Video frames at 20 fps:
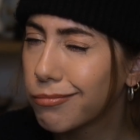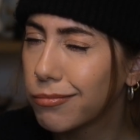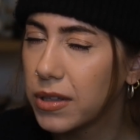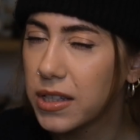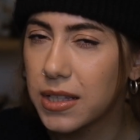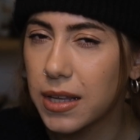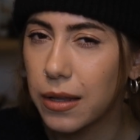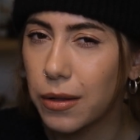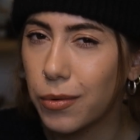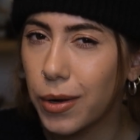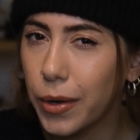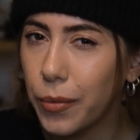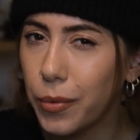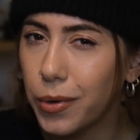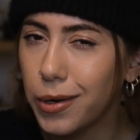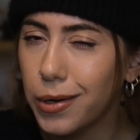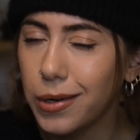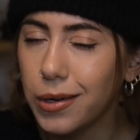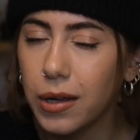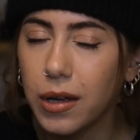Is that the right
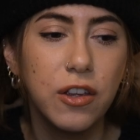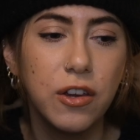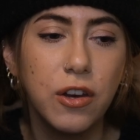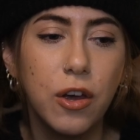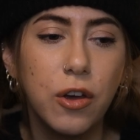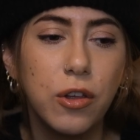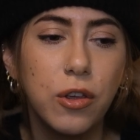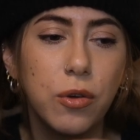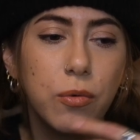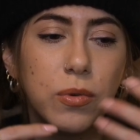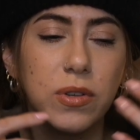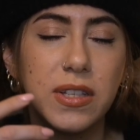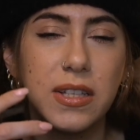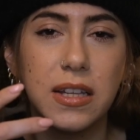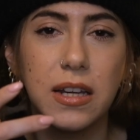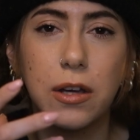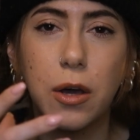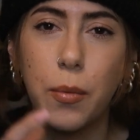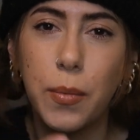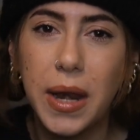word? You know, you will see
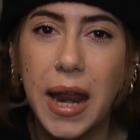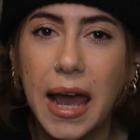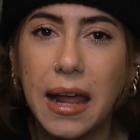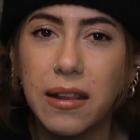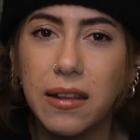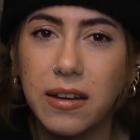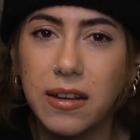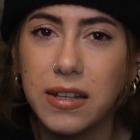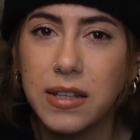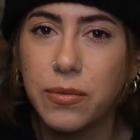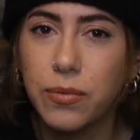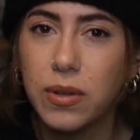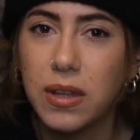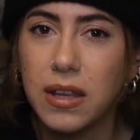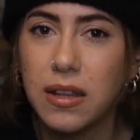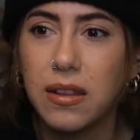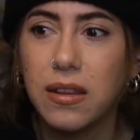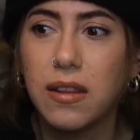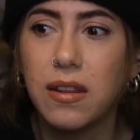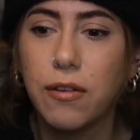the commonalities
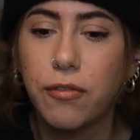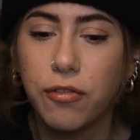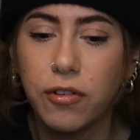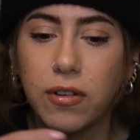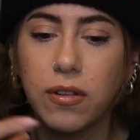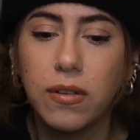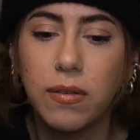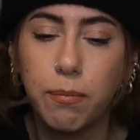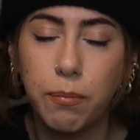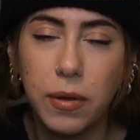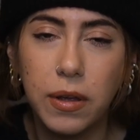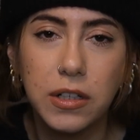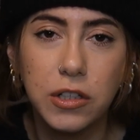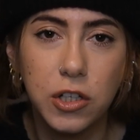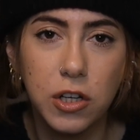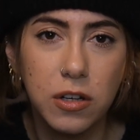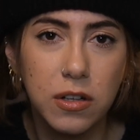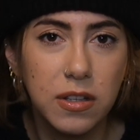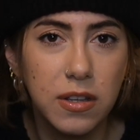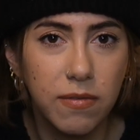within the different
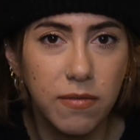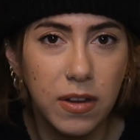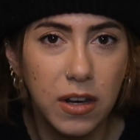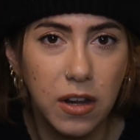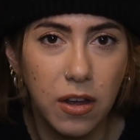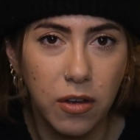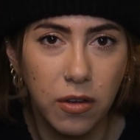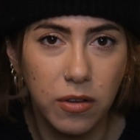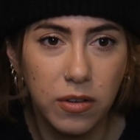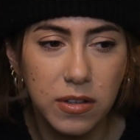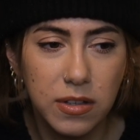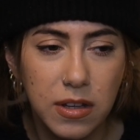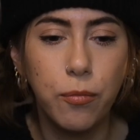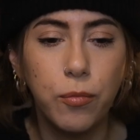pictures and videos,